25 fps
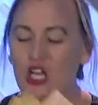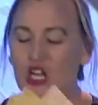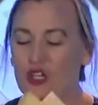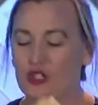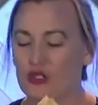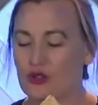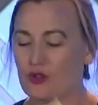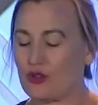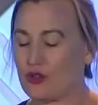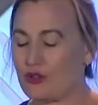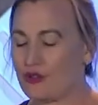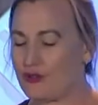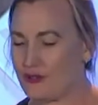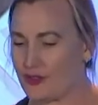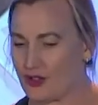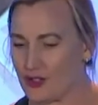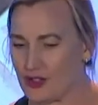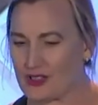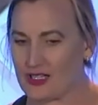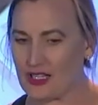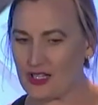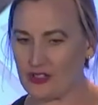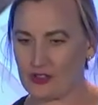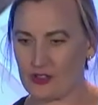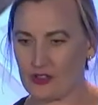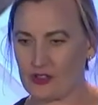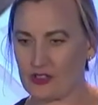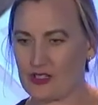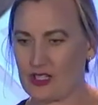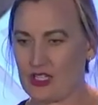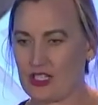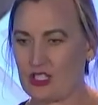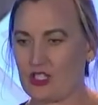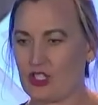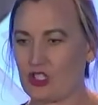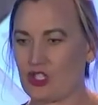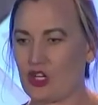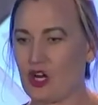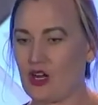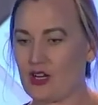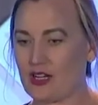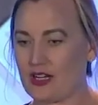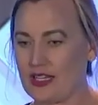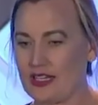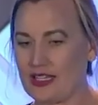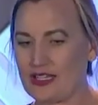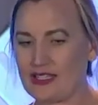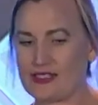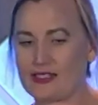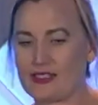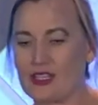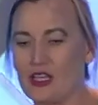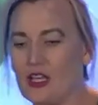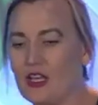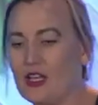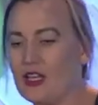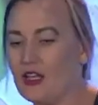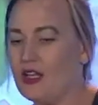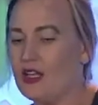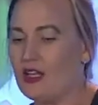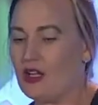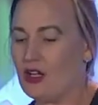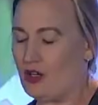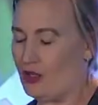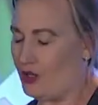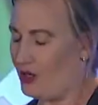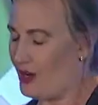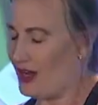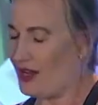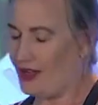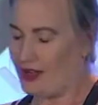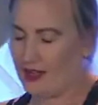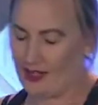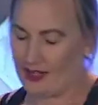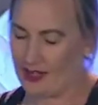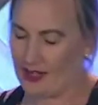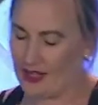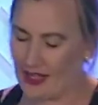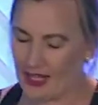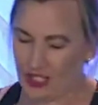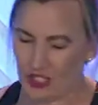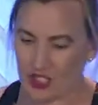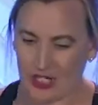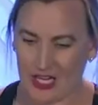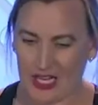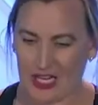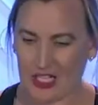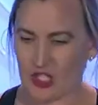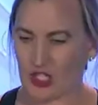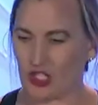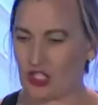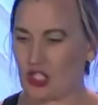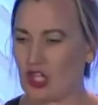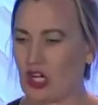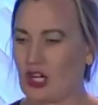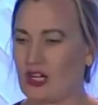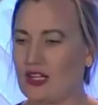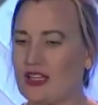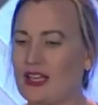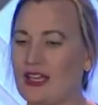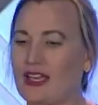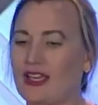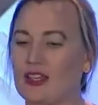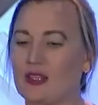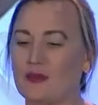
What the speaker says: So our first exercise chunk is education chunk.